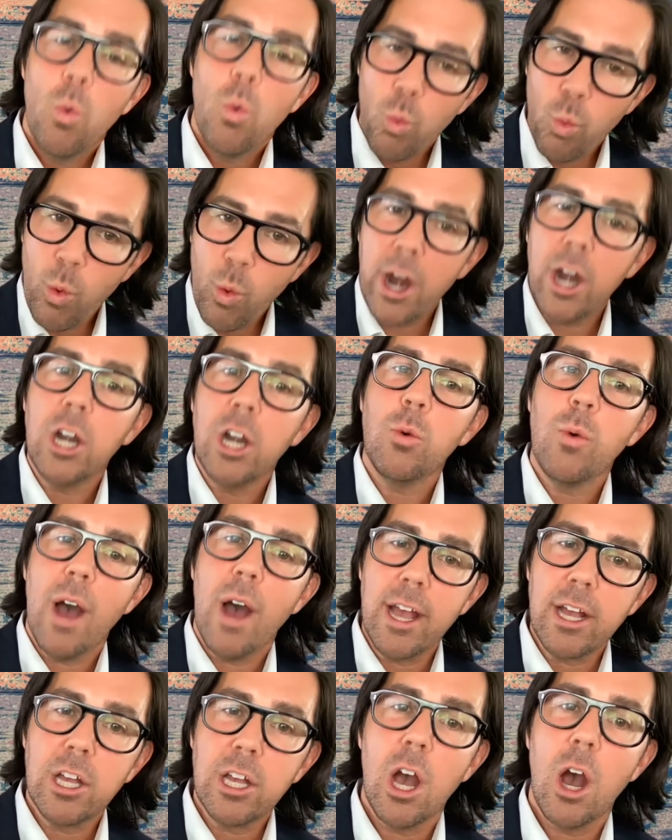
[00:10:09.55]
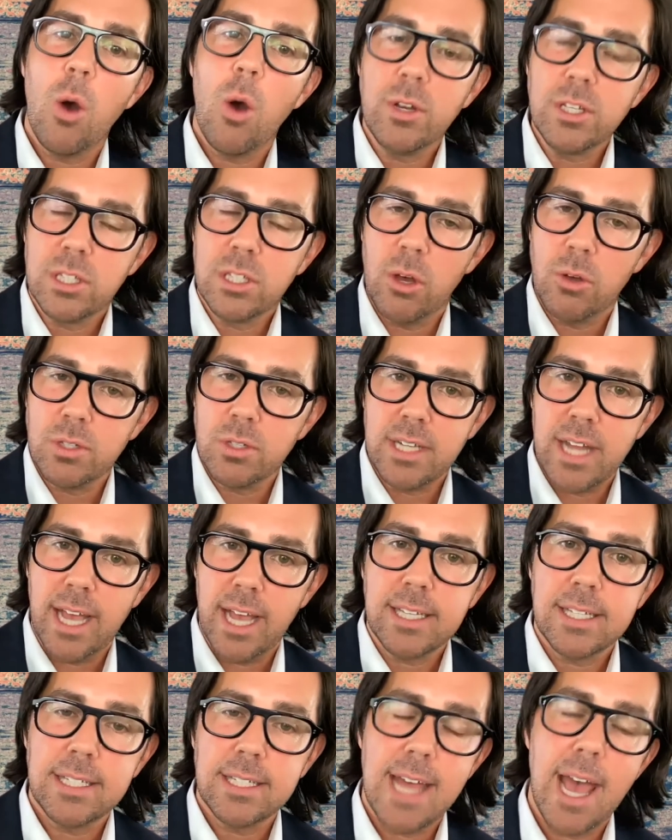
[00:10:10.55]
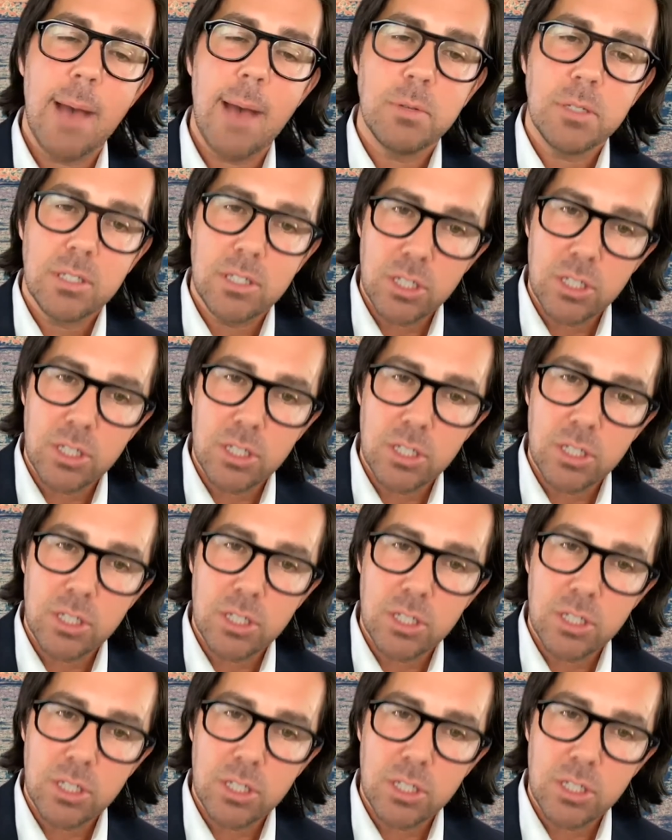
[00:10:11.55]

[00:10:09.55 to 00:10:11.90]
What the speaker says: Where do I go as those next steps